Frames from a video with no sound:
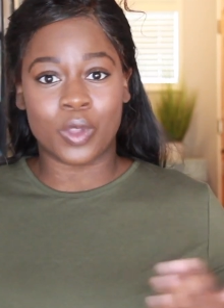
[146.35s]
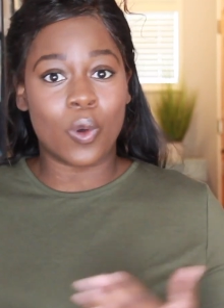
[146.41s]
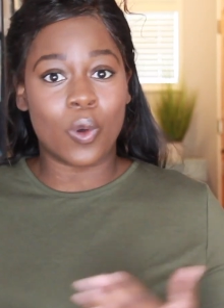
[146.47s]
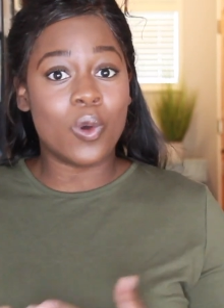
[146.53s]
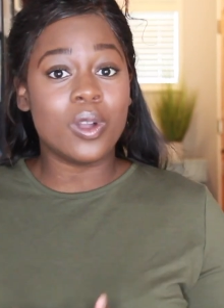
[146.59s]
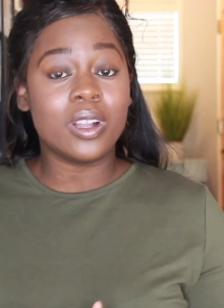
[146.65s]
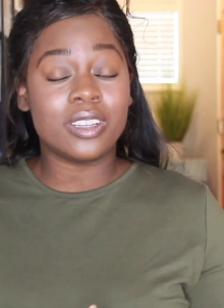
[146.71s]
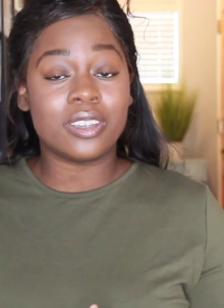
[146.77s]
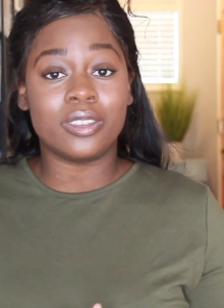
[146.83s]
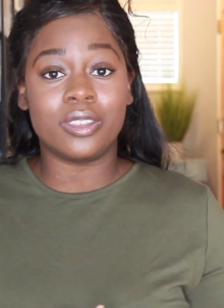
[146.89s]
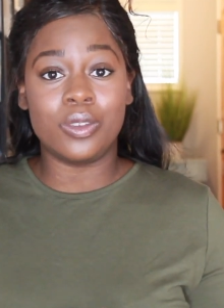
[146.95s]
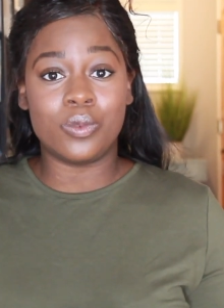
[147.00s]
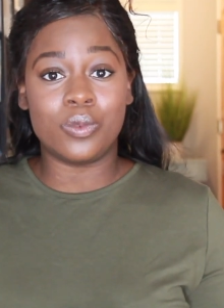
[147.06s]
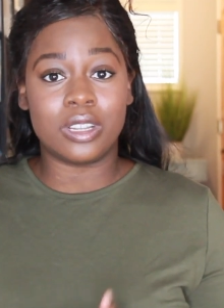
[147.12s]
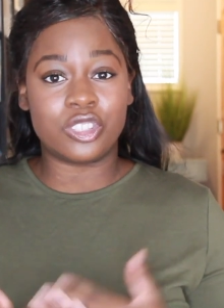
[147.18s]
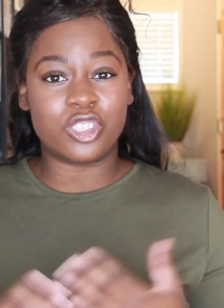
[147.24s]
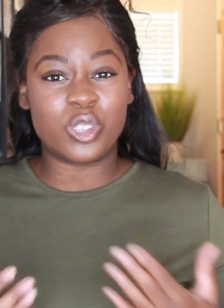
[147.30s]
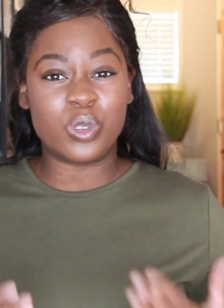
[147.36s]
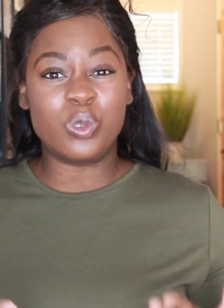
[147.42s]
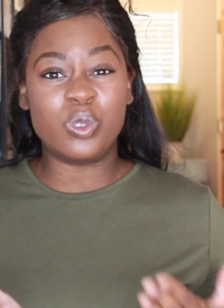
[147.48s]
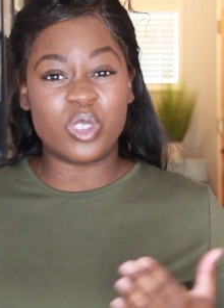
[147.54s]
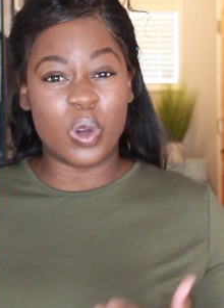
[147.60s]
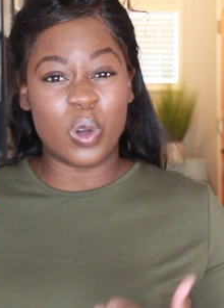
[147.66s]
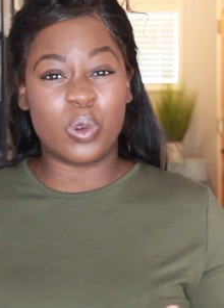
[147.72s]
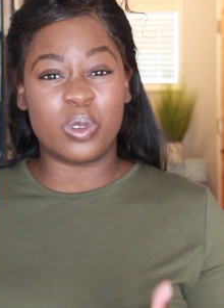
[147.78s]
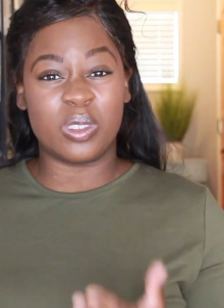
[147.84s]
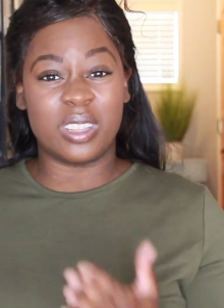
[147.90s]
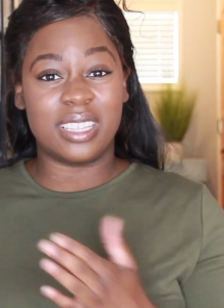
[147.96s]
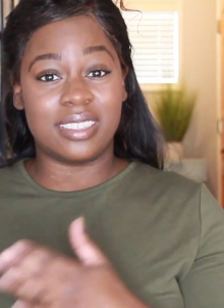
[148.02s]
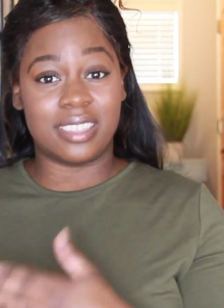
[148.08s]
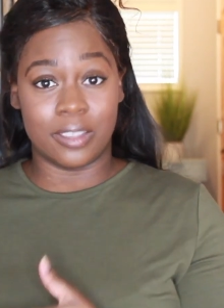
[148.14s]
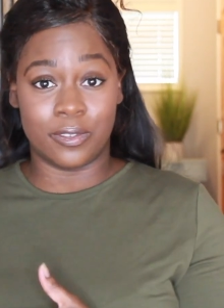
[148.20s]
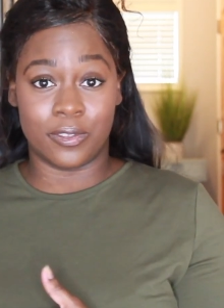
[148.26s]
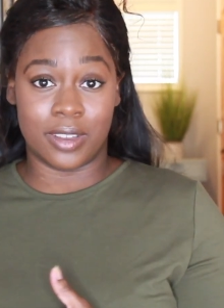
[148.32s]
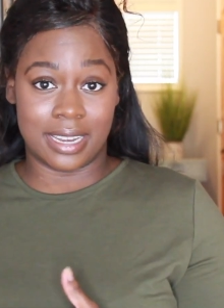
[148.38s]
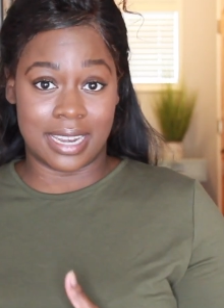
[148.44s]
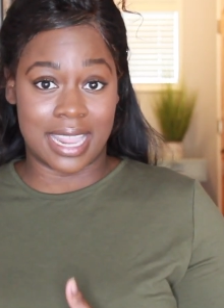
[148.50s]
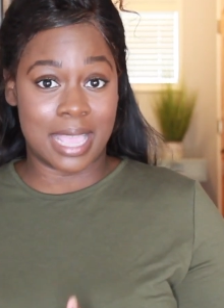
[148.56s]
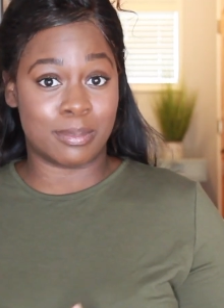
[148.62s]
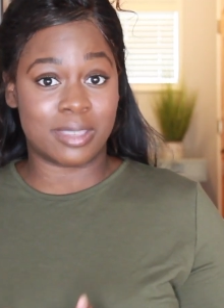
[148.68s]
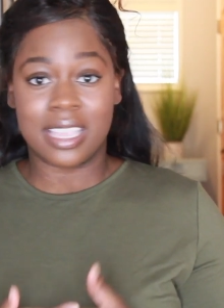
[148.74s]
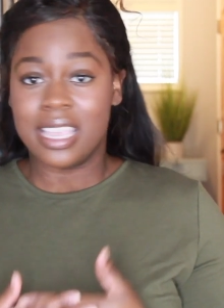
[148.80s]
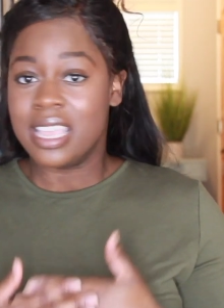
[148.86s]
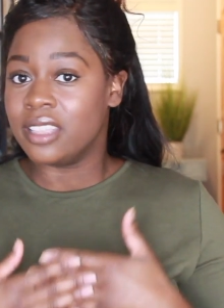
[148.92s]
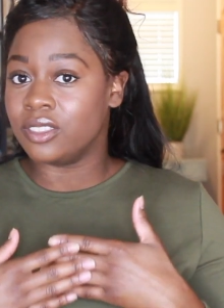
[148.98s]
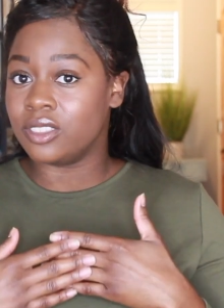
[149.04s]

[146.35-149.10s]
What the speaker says: Or do you want 2 totally different names?